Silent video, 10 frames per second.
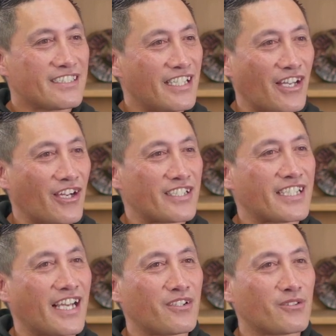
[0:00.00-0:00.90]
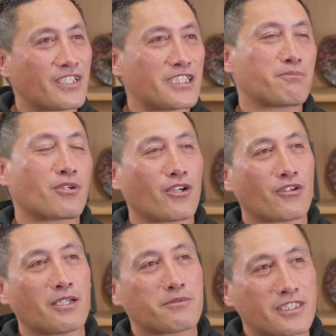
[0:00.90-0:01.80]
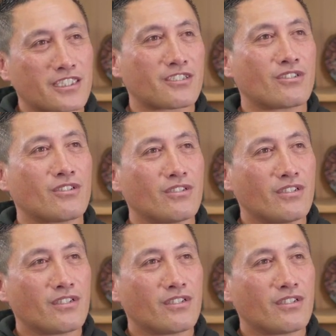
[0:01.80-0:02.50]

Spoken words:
You know, I'd done all these programs just to